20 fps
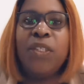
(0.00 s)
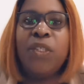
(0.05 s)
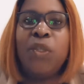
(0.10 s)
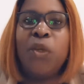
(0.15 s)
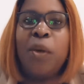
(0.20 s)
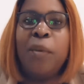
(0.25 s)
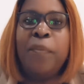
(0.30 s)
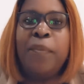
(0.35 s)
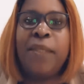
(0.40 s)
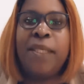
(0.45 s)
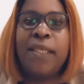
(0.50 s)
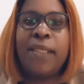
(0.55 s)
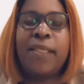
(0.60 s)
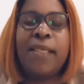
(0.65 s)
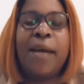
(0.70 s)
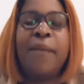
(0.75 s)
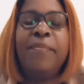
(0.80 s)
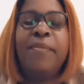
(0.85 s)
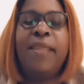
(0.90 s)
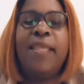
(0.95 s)
jobs is
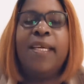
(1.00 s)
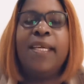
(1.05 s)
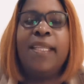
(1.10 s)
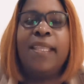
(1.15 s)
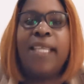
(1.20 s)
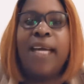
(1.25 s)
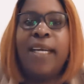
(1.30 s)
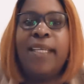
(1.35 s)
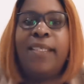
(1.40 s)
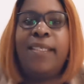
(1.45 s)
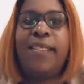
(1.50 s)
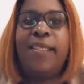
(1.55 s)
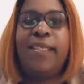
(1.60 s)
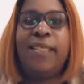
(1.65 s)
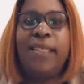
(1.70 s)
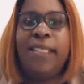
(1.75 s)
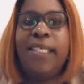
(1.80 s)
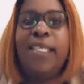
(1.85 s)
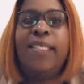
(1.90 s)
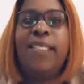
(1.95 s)
something that
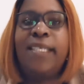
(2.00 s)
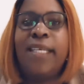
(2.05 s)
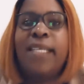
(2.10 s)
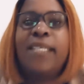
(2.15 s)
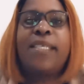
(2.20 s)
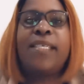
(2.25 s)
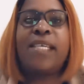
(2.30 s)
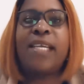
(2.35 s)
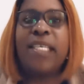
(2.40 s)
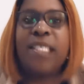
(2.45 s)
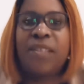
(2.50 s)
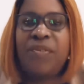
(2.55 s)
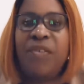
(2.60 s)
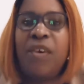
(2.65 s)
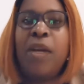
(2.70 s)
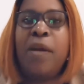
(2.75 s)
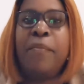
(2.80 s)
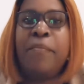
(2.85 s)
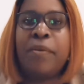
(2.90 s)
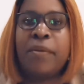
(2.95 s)
it has
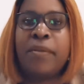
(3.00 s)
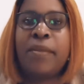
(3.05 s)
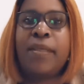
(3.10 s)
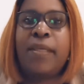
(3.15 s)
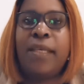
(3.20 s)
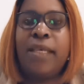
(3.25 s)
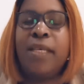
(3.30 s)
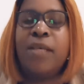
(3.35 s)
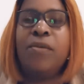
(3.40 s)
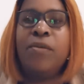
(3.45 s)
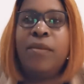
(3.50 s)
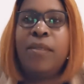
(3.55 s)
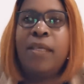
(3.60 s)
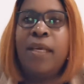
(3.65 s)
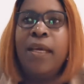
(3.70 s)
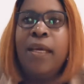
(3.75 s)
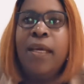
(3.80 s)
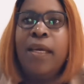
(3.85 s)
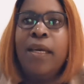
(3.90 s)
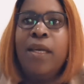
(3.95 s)
transferable skills.
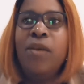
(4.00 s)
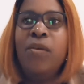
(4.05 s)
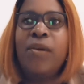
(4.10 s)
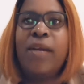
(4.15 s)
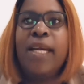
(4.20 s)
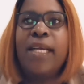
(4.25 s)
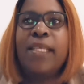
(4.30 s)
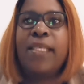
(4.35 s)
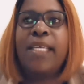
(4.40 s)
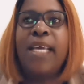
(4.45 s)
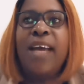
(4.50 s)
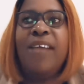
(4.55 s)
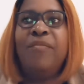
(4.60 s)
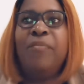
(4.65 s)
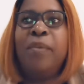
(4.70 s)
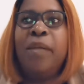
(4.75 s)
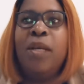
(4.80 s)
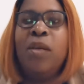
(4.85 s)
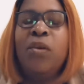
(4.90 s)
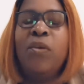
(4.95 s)
You can say,
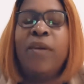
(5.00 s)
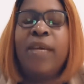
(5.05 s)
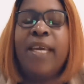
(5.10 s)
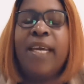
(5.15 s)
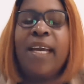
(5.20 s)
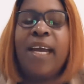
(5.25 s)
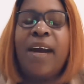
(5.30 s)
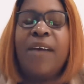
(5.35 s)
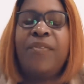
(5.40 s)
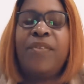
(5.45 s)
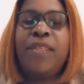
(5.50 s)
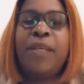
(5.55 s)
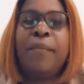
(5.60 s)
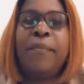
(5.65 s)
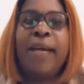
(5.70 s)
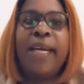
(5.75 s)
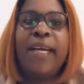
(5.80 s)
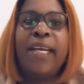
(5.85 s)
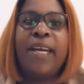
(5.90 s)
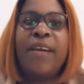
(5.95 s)
I've been looking after
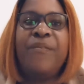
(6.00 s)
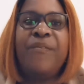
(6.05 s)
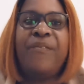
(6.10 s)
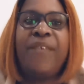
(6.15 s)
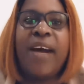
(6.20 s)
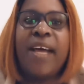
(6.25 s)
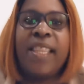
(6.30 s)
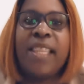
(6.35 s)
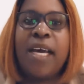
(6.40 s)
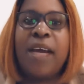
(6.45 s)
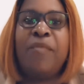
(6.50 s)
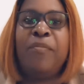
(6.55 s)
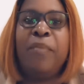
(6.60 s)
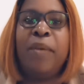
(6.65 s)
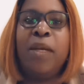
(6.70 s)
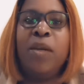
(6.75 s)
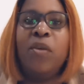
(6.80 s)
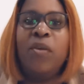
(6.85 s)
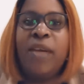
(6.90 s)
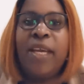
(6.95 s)
my grandfather, I've
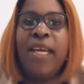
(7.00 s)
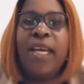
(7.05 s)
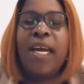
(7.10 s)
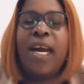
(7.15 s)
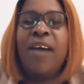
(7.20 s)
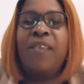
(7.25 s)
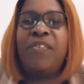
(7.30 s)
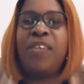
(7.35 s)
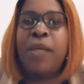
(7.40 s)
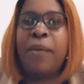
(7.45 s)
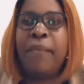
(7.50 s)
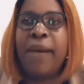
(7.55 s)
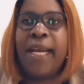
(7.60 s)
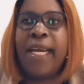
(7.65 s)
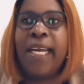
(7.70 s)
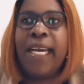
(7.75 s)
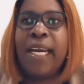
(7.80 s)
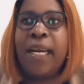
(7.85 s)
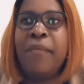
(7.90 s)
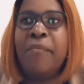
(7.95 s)
been looking after my
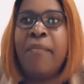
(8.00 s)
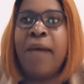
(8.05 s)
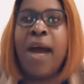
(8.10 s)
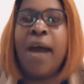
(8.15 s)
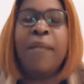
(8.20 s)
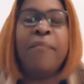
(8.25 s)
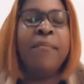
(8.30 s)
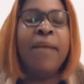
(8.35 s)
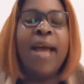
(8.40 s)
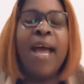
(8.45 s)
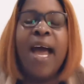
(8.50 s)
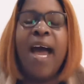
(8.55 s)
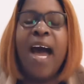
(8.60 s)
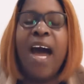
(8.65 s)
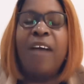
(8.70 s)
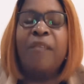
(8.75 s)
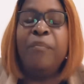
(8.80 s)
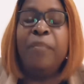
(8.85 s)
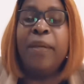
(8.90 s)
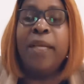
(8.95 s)
grandmom,
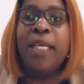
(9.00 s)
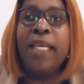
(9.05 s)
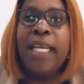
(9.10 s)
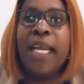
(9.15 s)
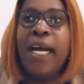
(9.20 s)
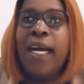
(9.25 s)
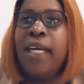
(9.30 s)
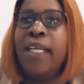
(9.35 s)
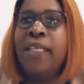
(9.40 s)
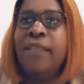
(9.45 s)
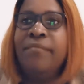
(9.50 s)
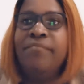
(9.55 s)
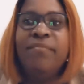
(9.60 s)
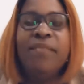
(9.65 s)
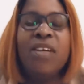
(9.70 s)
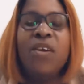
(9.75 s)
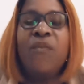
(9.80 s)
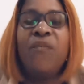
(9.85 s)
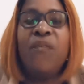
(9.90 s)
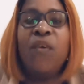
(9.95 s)
I've been
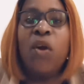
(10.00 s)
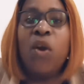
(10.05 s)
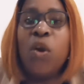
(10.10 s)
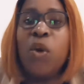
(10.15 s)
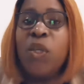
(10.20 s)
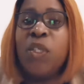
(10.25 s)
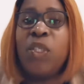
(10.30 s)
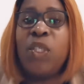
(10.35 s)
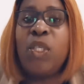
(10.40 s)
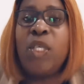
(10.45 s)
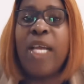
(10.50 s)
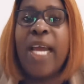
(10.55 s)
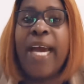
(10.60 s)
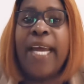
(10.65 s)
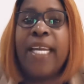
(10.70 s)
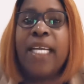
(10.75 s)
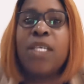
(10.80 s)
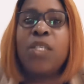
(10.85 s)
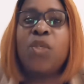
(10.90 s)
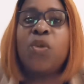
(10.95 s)

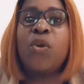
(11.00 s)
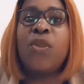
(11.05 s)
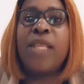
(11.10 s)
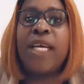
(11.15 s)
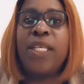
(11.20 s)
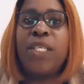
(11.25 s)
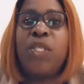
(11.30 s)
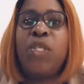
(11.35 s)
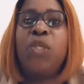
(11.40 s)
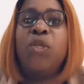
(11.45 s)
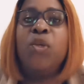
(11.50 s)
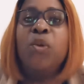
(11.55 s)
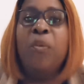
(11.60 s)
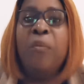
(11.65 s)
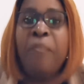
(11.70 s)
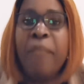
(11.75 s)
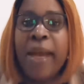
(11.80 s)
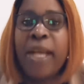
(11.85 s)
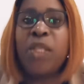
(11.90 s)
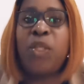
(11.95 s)
volunteering, so that you
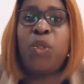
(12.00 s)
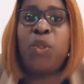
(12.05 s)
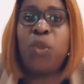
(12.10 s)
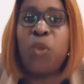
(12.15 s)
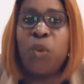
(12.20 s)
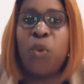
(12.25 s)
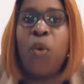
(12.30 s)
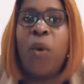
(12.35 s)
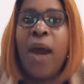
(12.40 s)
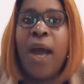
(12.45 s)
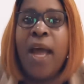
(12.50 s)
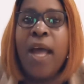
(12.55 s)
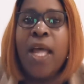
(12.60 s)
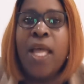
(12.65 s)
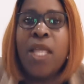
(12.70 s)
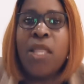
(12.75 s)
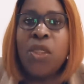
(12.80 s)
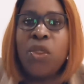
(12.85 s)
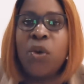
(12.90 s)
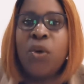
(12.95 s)
make sure
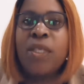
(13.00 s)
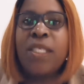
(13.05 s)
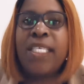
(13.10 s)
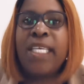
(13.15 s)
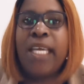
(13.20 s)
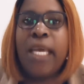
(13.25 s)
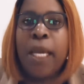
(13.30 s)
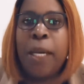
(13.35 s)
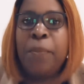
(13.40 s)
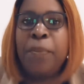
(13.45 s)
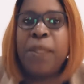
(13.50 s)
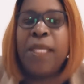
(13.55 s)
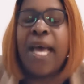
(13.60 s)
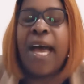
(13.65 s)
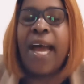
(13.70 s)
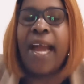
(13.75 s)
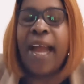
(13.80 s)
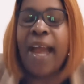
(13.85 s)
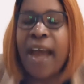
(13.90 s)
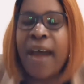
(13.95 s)
those gaps
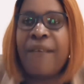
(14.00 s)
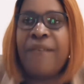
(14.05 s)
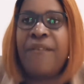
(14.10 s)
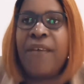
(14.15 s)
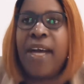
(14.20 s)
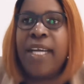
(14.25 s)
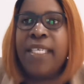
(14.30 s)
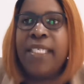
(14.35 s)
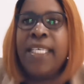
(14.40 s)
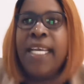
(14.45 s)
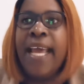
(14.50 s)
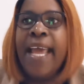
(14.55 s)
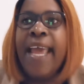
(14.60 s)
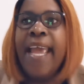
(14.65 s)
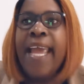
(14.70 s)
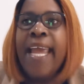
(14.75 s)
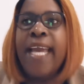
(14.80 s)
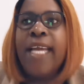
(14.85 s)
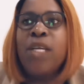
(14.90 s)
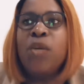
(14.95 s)
are covered.
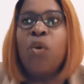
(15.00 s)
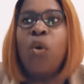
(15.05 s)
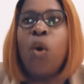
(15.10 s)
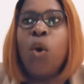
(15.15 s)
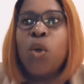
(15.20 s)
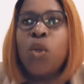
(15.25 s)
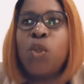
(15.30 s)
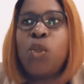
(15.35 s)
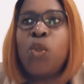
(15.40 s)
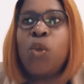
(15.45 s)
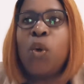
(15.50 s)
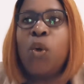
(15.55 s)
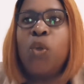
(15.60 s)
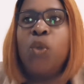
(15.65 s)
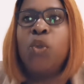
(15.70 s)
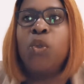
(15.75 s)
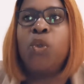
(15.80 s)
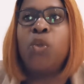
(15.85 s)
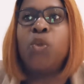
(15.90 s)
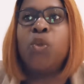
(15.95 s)
And also
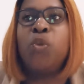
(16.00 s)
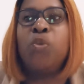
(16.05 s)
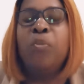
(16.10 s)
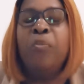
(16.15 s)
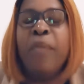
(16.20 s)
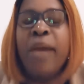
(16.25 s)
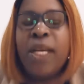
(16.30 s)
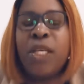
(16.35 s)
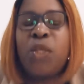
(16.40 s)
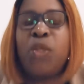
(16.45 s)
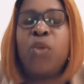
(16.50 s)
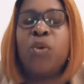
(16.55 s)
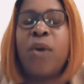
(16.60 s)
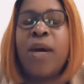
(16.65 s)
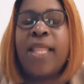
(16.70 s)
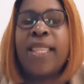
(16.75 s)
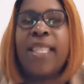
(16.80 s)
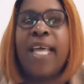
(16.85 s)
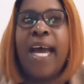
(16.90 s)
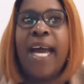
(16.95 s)
you should make
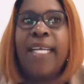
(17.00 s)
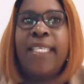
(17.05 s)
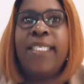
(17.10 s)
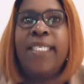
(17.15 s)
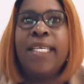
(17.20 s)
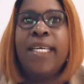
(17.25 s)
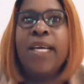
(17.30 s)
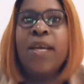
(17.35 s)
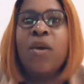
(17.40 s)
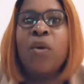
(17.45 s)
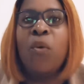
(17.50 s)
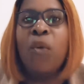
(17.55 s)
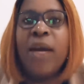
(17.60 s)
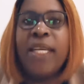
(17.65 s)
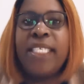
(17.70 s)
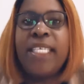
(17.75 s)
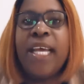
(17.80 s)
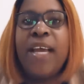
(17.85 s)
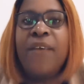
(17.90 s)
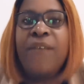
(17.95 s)
sure that
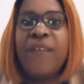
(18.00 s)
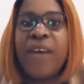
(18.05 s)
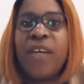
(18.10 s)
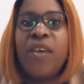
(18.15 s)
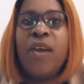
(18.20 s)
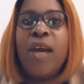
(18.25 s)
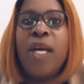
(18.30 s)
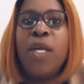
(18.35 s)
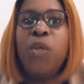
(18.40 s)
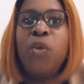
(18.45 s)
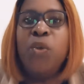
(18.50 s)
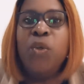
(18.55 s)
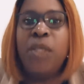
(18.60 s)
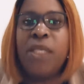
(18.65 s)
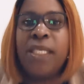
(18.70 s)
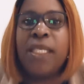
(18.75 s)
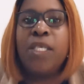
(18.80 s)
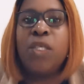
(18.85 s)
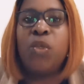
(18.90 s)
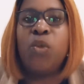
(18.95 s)
whatever you are
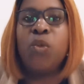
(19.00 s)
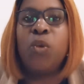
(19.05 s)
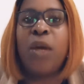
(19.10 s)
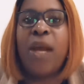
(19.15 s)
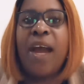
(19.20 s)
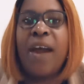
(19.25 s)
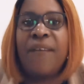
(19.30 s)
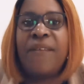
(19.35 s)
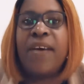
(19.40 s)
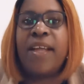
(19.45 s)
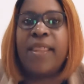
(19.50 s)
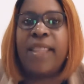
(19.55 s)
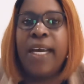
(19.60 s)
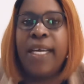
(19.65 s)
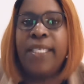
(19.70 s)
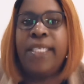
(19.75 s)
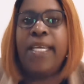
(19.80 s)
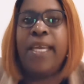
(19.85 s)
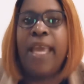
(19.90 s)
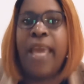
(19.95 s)
using to cover
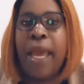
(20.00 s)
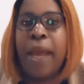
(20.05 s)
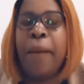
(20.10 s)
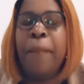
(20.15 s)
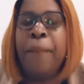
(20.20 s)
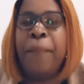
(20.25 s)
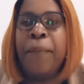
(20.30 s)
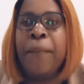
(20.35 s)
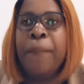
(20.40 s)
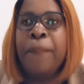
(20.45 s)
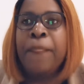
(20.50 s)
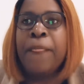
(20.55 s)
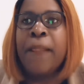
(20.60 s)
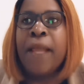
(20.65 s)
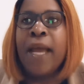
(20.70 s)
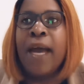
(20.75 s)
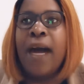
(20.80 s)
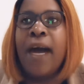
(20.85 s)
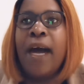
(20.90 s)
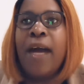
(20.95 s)
that gap,
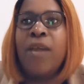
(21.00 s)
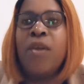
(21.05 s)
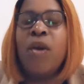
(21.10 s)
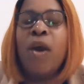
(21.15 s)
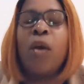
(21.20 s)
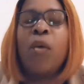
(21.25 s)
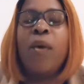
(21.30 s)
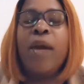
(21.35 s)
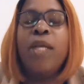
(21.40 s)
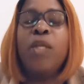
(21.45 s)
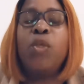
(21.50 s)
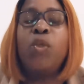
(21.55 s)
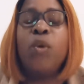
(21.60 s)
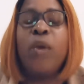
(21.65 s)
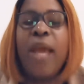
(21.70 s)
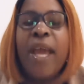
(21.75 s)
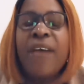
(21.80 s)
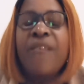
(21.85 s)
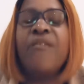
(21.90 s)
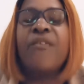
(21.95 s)
you are going to
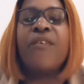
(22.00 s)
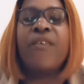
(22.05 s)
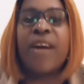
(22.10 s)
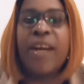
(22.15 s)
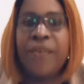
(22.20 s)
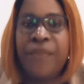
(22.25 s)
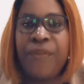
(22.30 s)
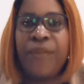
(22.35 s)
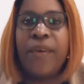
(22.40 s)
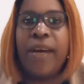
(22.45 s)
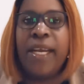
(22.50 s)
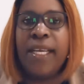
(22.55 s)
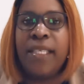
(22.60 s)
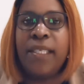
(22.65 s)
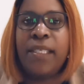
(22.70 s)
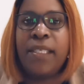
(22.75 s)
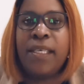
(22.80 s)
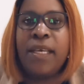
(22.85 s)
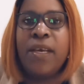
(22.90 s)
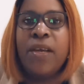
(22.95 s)
have
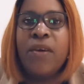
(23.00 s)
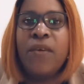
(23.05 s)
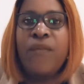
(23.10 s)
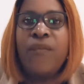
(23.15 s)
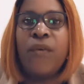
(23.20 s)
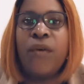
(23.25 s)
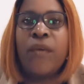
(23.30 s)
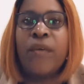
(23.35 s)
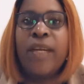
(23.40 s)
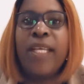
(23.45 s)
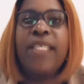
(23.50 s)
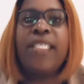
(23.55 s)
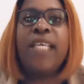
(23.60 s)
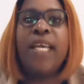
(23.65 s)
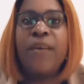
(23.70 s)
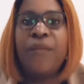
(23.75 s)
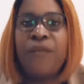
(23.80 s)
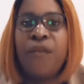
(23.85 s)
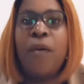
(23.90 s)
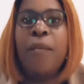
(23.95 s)
reference for
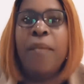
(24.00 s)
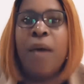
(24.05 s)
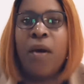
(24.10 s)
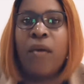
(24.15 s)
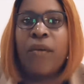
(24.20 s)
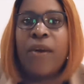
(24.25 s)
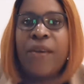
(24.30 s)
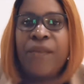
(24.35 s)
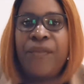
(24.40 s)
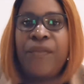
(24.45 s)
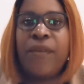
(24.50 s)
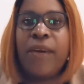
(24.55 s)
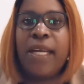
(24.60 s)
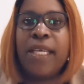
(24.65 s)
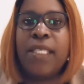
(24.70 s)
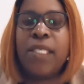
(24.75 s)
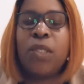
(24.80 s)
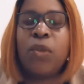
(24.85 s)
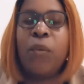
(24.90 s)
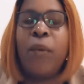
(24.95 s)
it, a formal
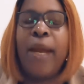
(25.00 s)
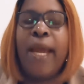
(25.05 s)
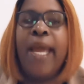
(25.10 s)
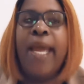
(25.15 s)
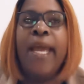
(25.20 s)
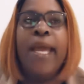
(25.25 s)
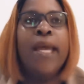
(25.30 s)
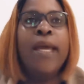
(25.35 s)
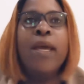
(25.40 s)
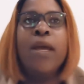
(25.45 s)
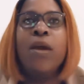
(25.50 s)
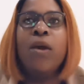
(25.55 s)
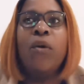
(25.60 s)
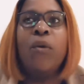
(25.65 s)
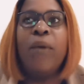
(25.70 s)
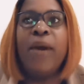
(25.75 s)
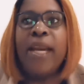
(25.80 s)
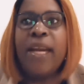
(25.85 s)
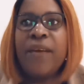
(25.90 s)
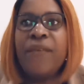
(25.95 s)
reference, where
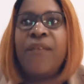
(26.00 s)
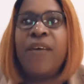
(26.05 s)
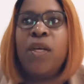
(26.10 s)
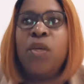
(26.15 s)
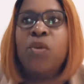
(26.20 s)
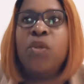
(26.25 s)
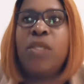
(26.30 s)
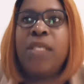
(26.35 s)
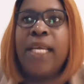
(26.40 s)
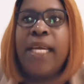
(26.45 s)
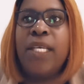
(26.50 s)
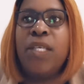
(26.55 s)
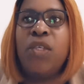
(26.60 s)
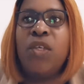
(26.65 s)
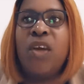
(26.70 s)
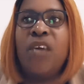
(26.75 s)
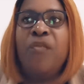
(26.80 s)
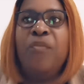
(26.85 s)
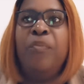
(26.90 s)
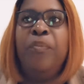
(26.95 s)
wherever you said
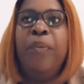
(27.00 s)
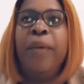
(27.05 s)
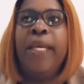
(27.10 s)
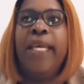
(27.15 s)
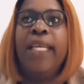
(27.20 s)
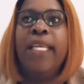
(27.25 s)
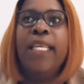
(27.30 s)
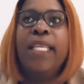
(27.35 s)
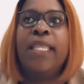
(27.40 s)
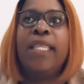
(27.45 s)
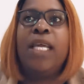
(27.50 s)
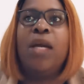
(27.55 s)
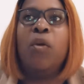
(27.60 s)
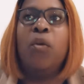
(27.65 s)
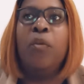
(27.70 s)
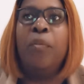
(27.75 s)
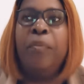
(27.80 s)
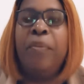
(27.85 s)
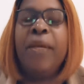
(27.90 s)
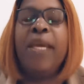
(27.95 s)
you have been, there
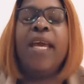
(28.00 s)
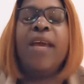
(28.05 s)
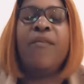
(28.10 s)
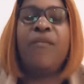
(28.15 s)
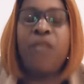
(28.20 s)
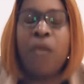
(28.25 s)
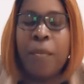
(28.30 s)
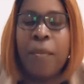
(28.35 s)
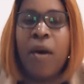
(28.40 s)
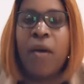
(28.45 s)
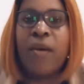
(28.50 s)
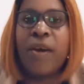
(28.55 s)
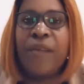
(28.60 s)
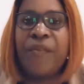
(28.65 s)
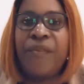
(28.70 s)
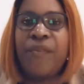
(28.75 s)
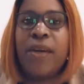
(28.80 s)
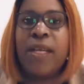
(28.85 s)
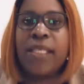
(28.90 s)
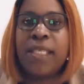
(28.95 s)
will be a formal
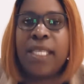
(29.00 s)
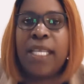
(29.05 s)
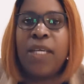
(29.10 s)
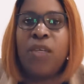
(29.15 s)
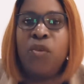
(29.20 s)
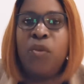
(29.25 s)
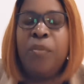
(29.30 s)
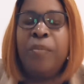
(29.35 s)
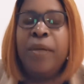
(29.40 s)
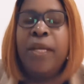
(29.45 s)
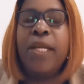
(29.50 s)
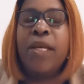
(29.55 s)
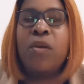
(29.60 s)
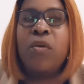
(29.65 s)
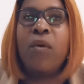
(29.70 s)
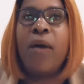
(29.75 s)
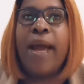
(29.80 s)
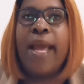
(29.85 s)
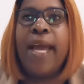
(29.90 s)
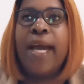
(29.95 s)
reference that will be
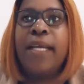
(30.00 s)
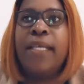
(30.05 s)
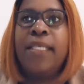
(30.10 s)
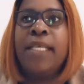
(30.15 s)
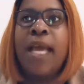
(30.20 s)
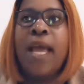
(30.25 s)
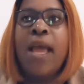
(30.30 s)
required.